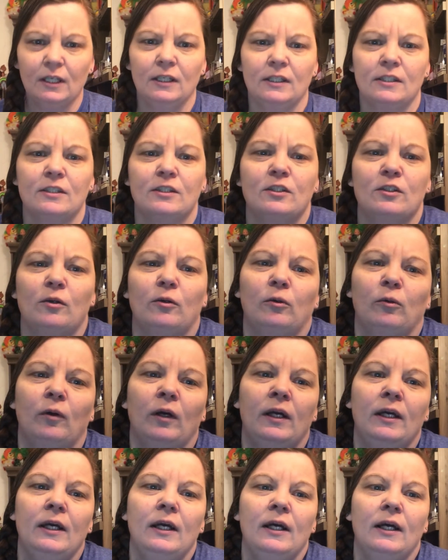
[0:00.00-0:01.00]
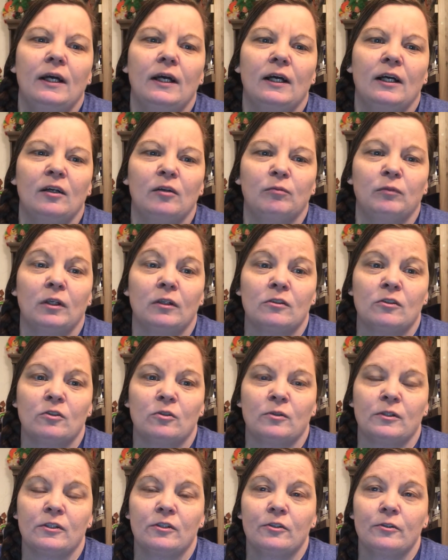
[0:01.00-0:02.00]
And so, long
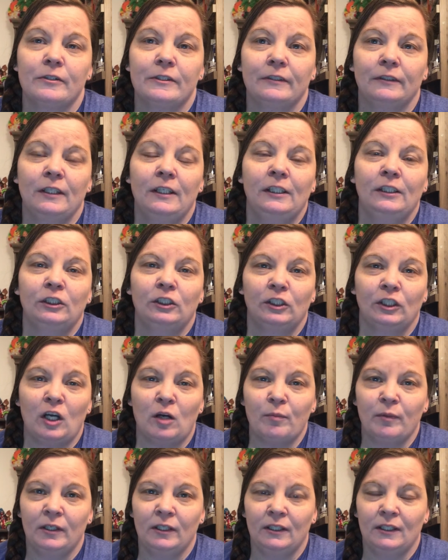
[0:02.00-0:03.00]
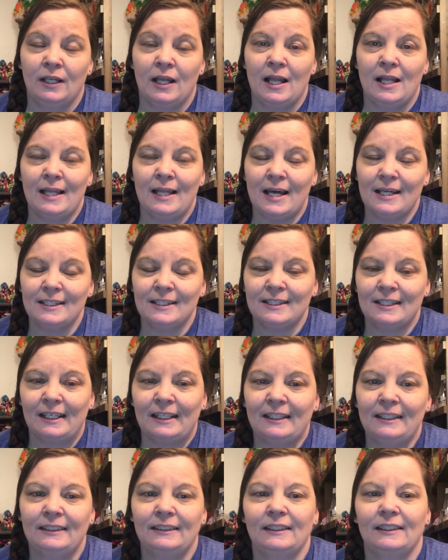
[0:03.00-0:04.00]
story short, she got me in last
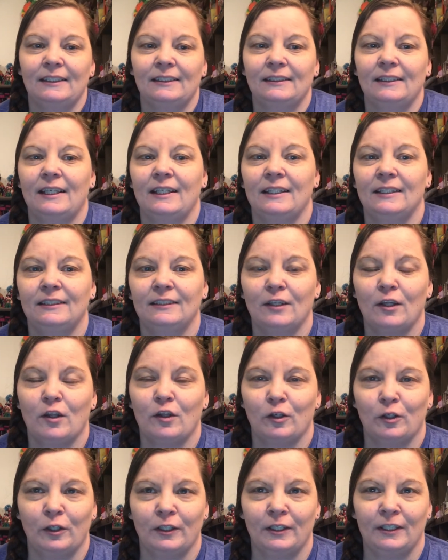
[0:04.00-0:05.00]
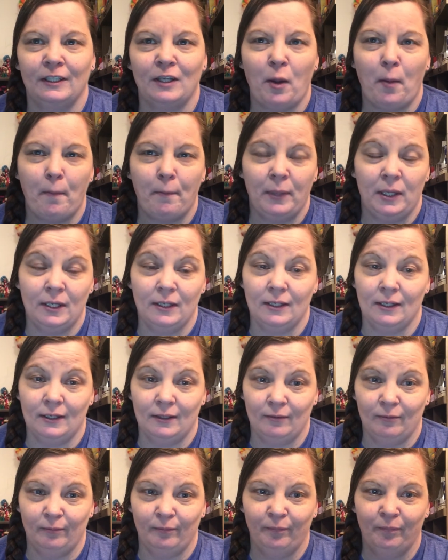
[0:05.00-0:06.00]
night at 8:30
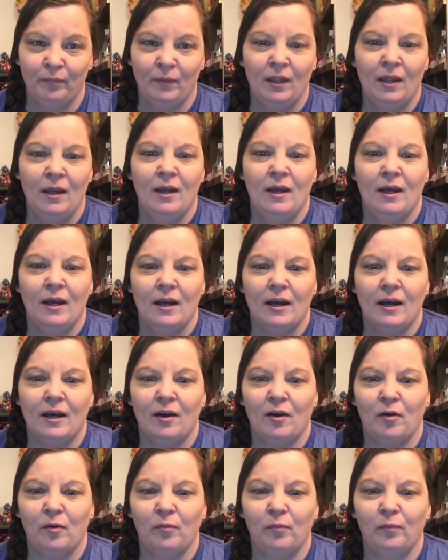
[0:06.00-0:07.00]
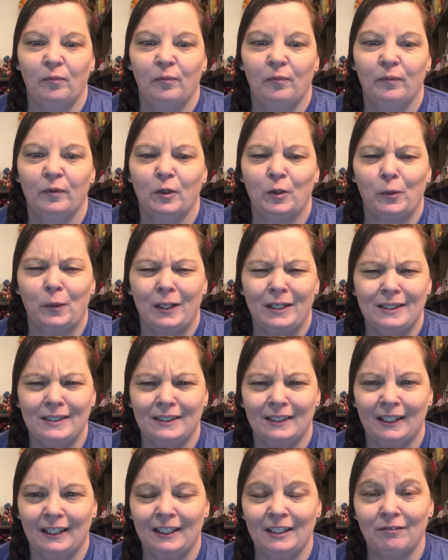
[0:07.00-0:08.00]
p.m.
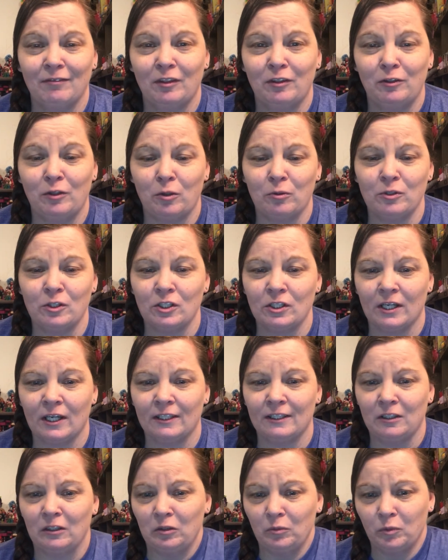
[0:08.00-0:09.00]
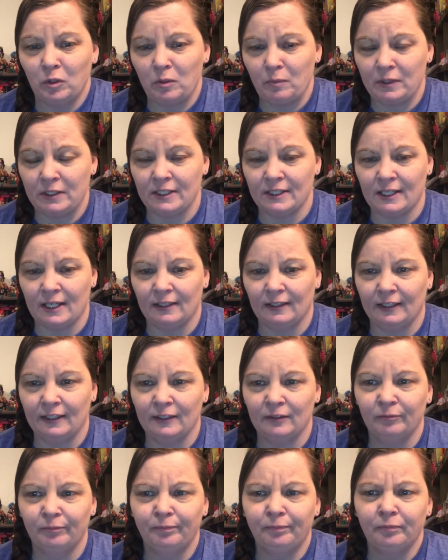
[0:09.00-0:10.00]
Crazy, I didn't even know she had nail appointments that
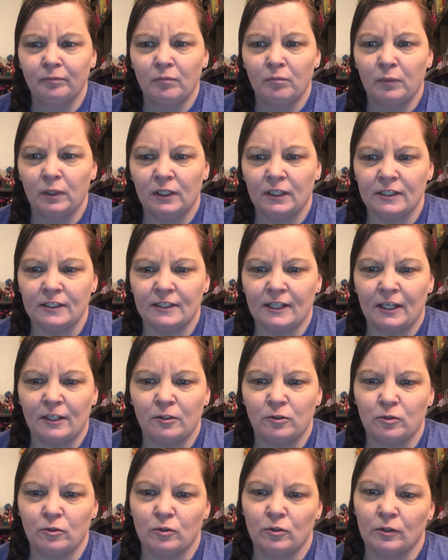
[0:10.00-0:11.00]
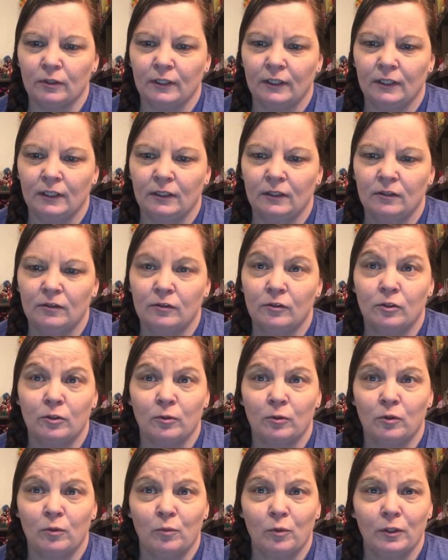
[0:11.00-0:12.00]
late, because I usually
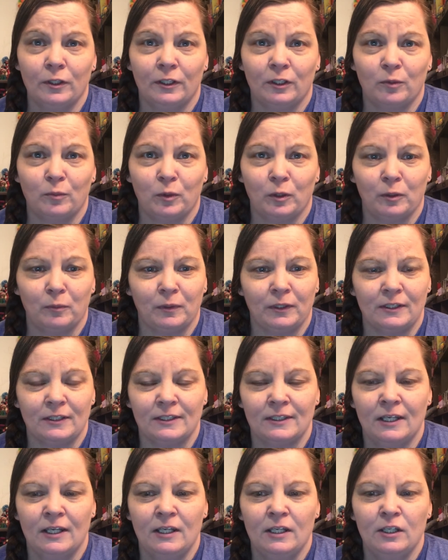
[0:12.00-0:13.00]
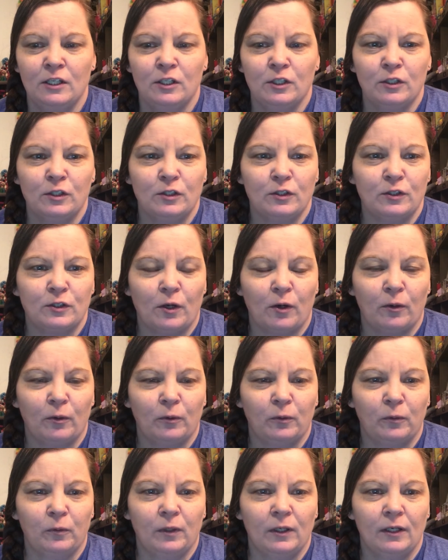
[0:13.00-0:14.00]
do the morning appointments.
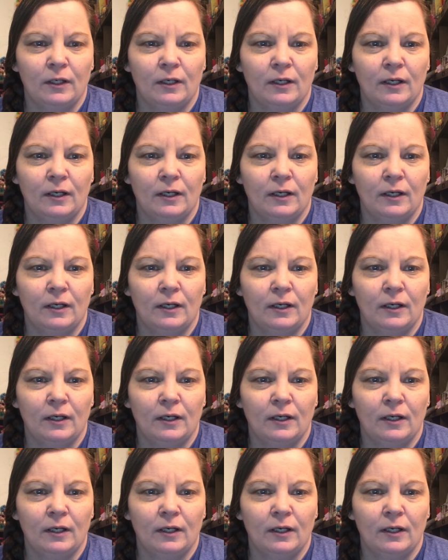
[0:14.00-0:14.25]
So,